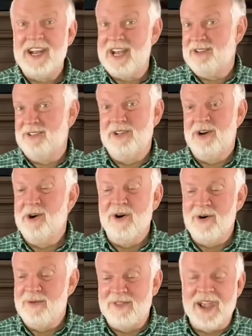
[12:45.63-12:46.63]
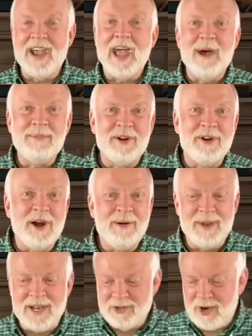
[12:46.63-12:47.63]
I don't know if that happened or not,
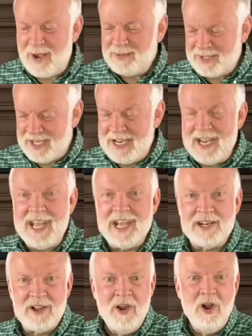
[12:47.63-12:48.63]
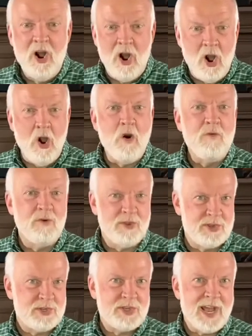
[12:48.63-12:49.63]
but he drops the net over
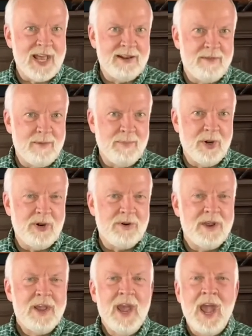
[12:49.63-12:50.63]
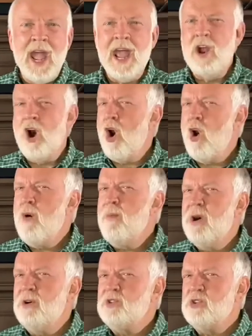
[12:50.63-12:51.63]
the side of the boat. And
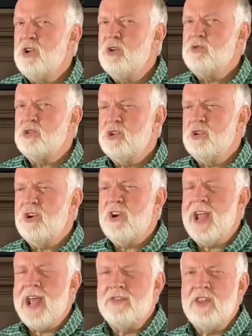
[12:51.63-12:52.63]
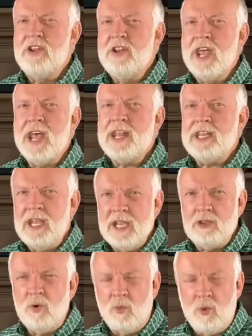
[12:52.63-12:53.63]
almost no sooner had the net hit
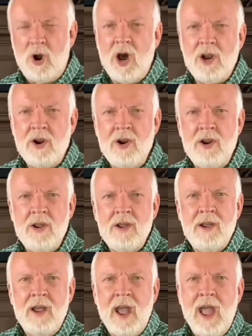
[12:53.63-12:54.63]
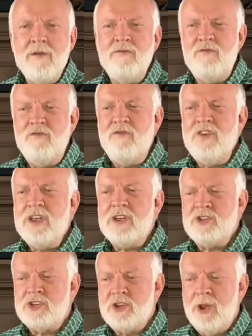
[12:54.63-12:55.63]
the water and
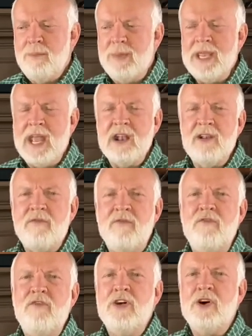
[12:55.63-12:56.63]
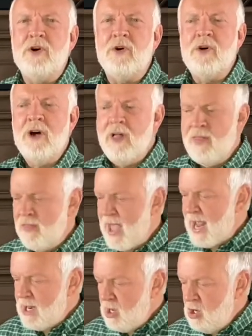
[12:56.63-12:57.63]
fish began to fill
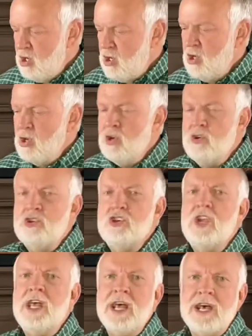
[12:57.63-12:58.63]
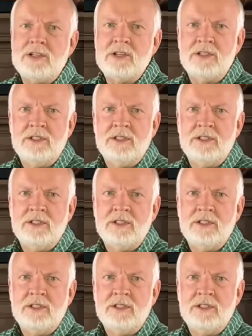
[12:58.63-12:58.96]
that huge net.